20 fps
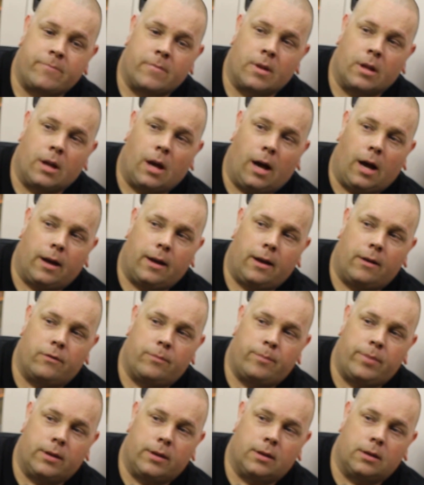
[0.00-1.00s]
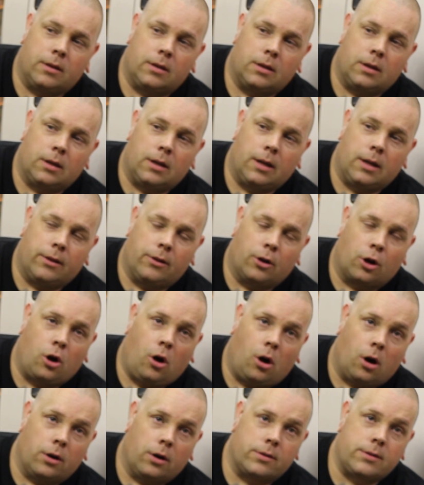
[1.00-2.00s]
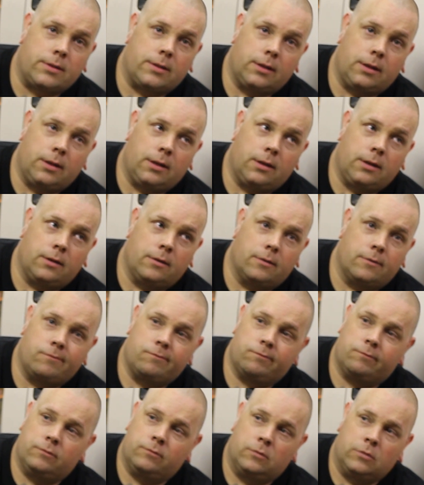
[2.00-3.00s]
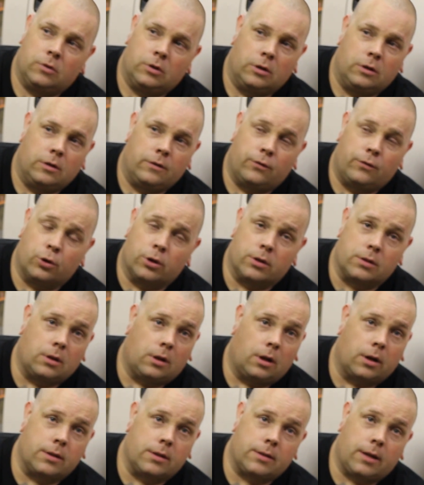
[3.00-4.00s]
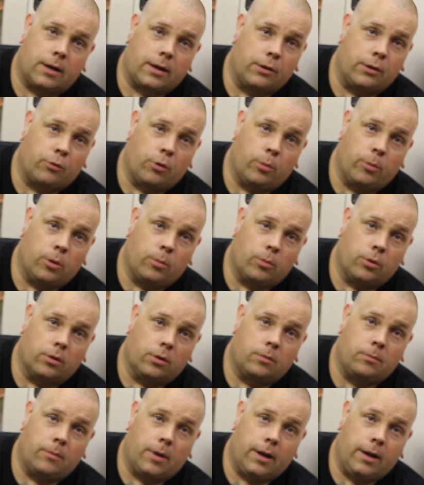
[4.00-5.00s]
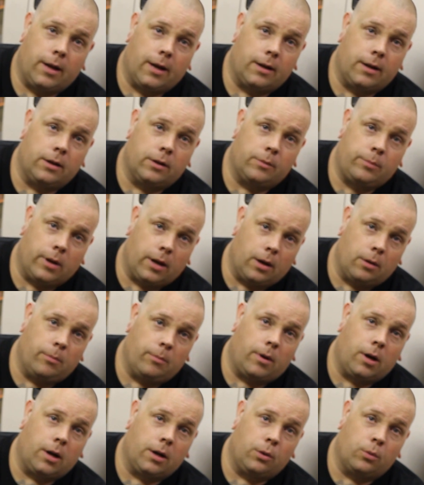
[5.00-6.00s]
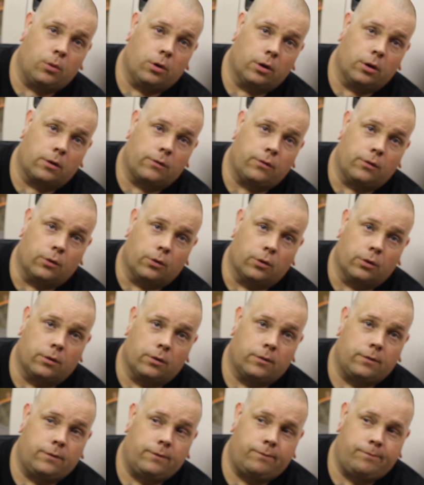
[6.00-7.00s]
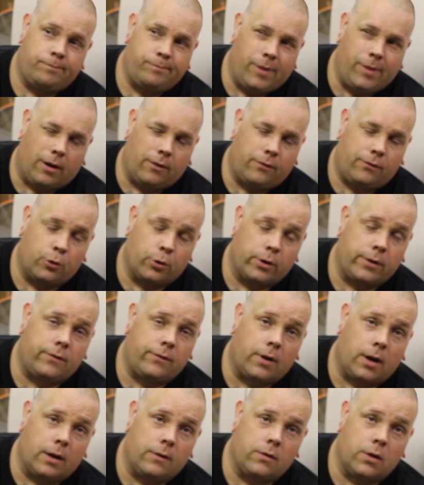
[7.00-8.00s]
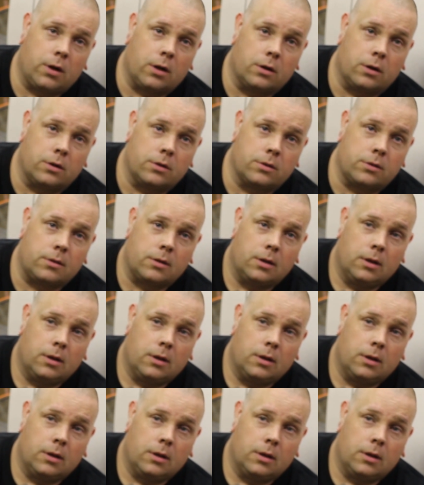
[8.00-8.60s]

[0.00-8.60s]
I have been in the car scene for as long as I can remember. My dad did paint and body work for about 45 years.